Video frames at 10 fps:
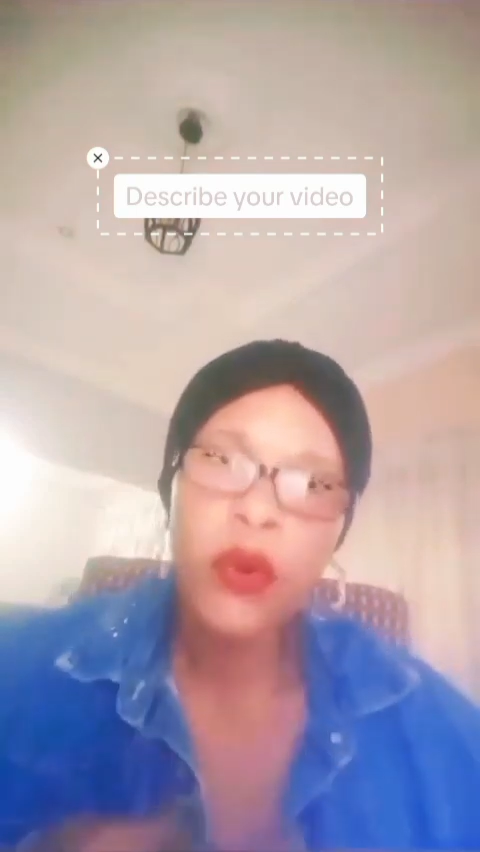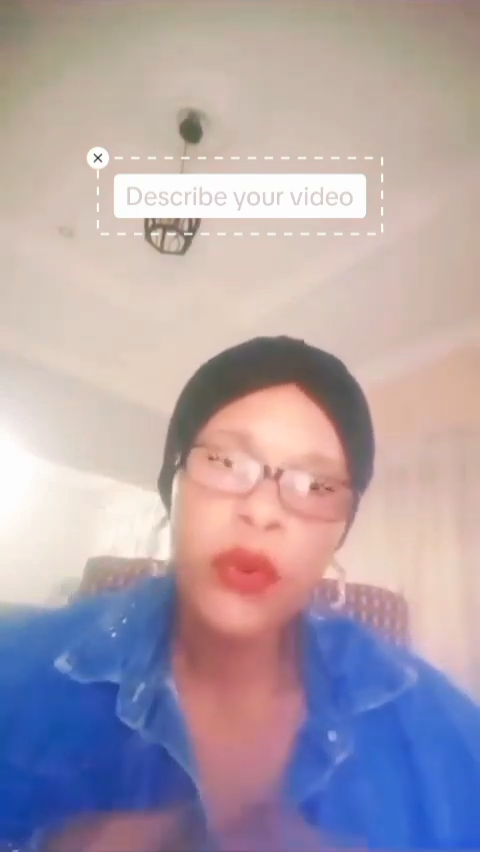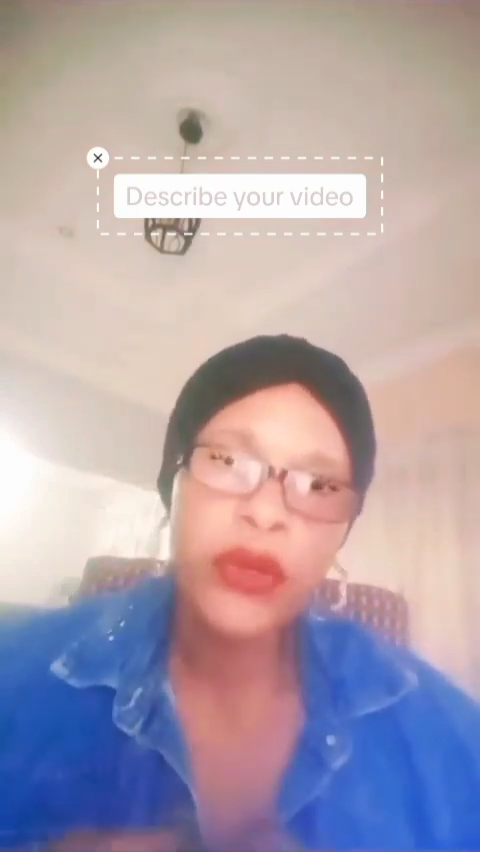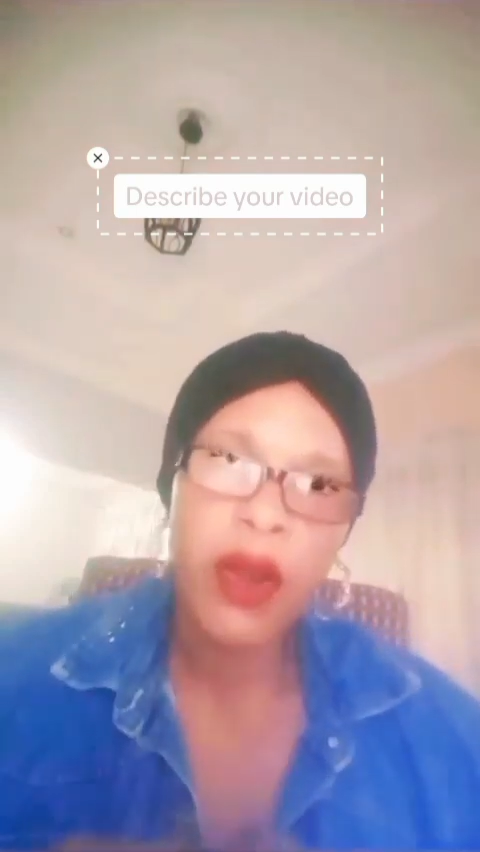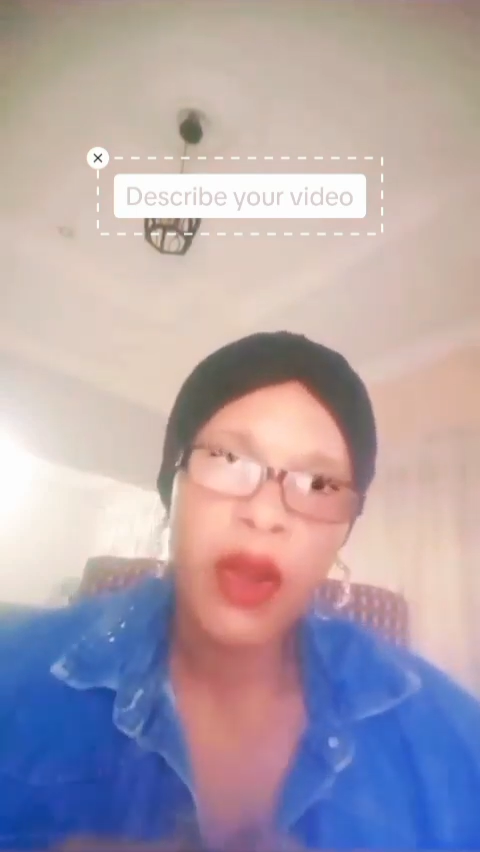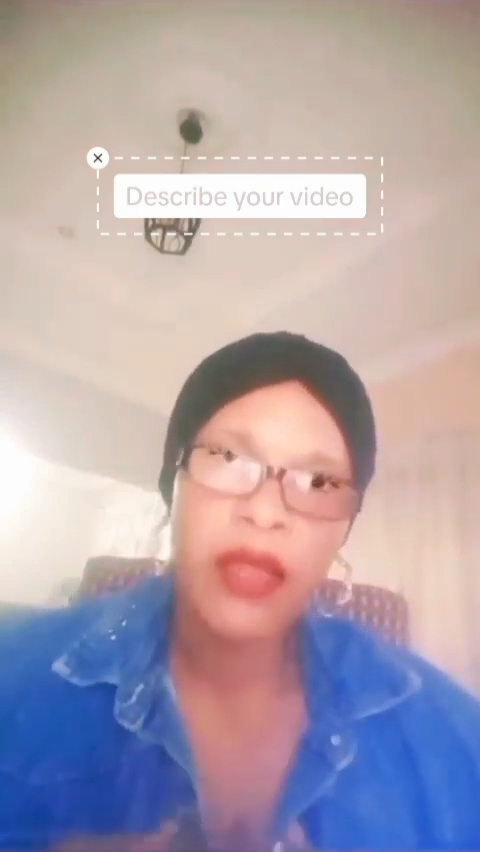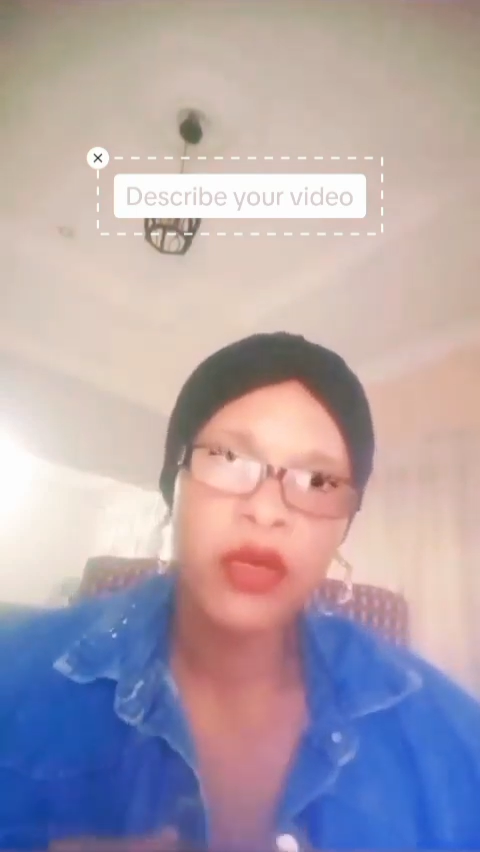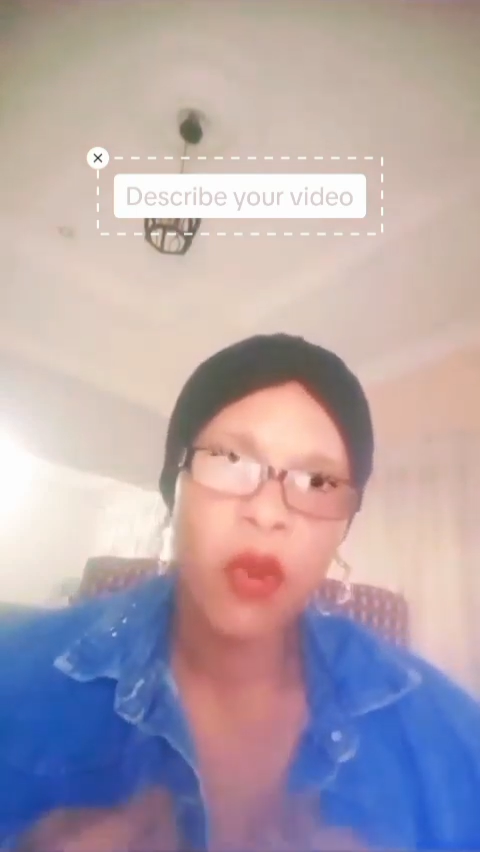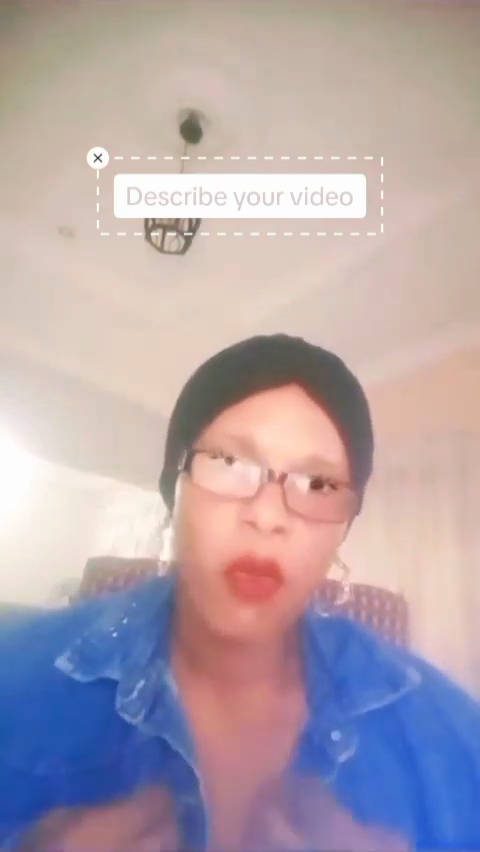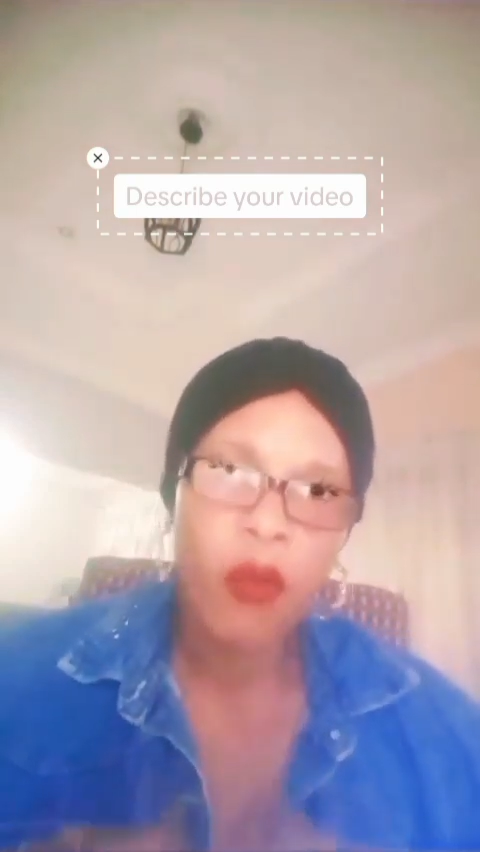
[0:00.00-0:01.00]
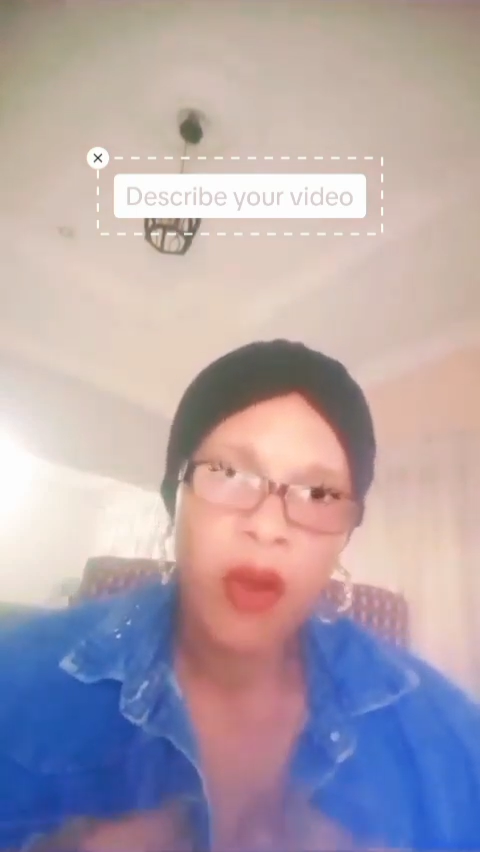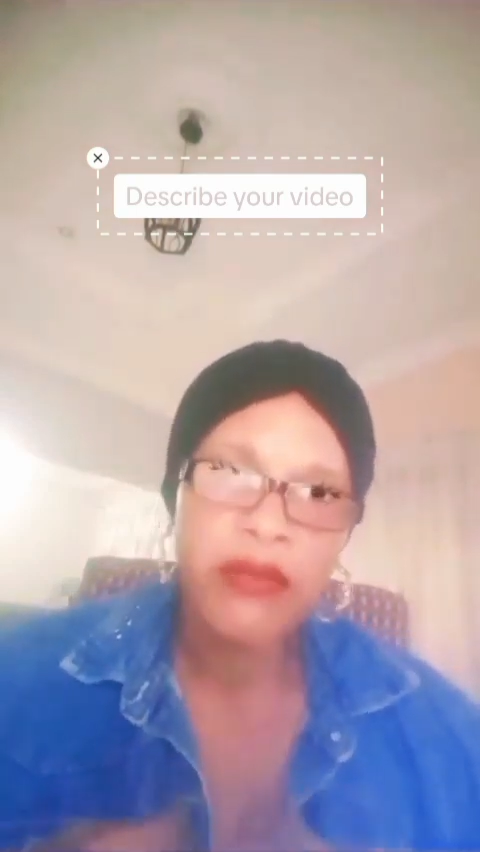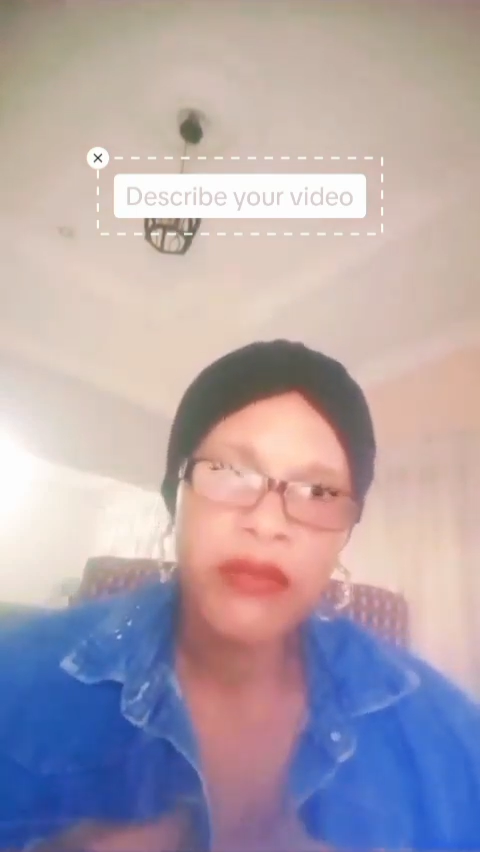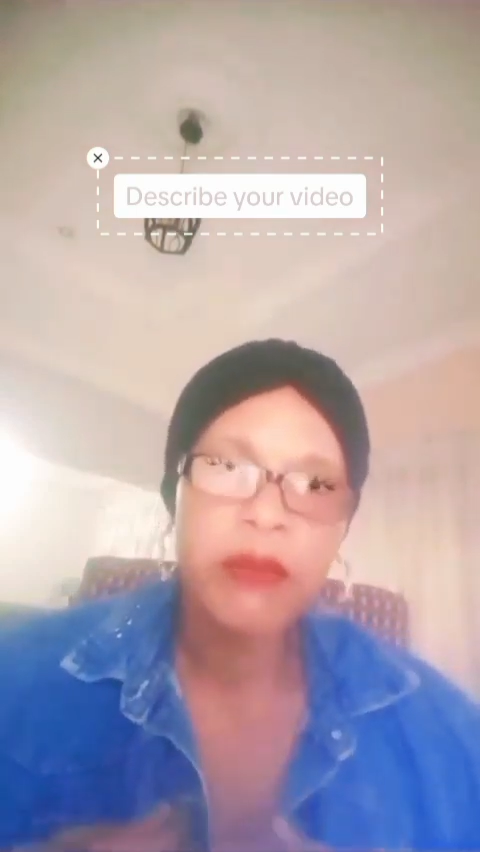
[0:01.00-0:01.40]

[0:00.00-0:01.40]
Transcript: you are, your worth.